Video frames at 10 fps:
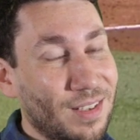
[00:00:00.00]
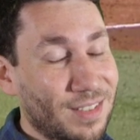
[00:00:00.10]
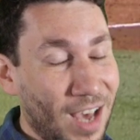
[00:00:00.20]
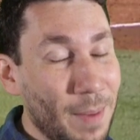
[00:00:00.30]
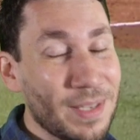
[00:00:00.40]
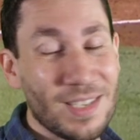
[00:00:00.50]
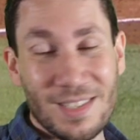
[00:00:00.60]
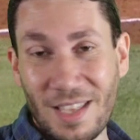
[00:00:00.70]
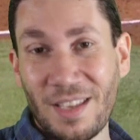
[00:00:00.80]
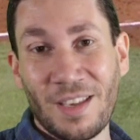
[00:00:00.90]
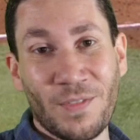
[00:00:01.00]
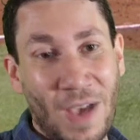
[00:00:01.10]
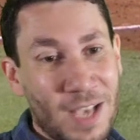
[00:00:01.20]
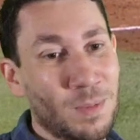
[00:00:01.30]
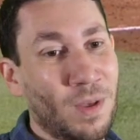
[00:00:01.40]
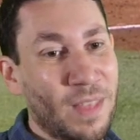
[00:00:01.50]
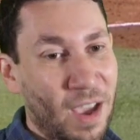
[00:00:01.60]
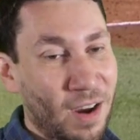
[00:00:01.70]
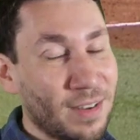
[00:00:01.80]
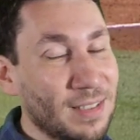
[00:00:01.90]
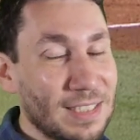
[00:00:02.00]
Thomas is thinking fastball there.